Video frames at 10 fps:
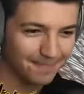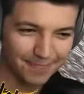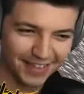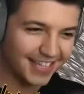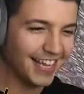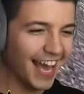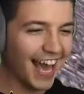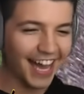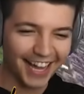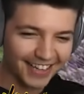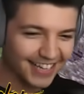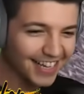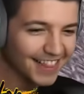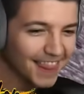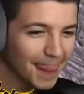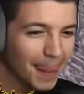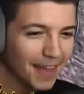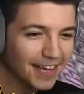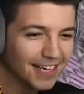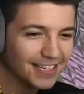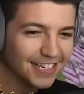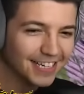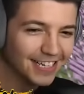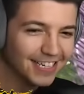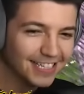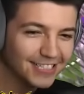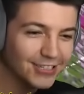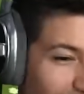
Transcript: Here, Preston, Preston, I'm all the way over here.